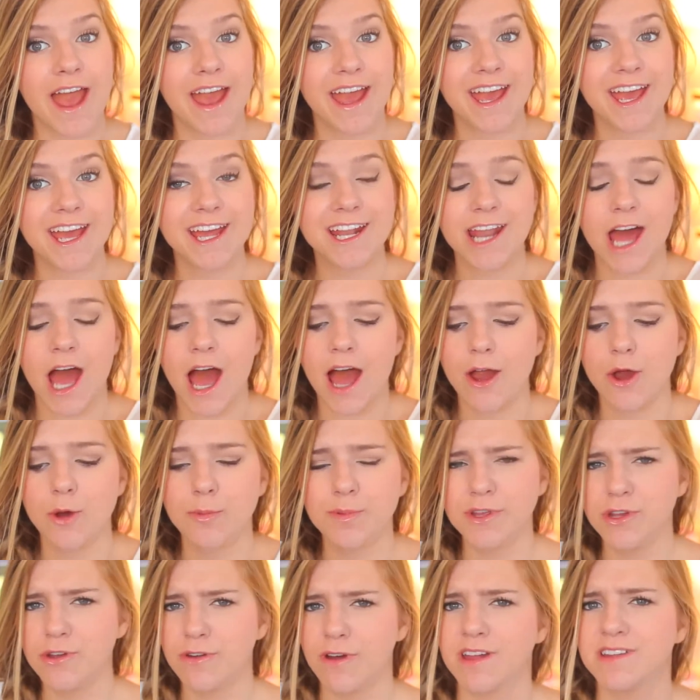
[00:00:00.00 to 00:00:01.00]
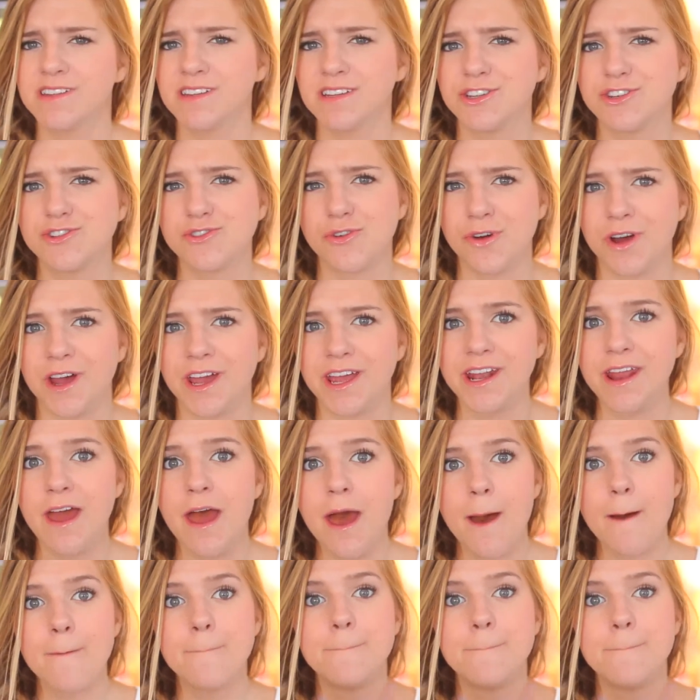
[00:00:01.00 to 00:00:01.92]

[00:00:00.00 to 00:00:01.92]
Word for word: and I hope that you guys enjoyed.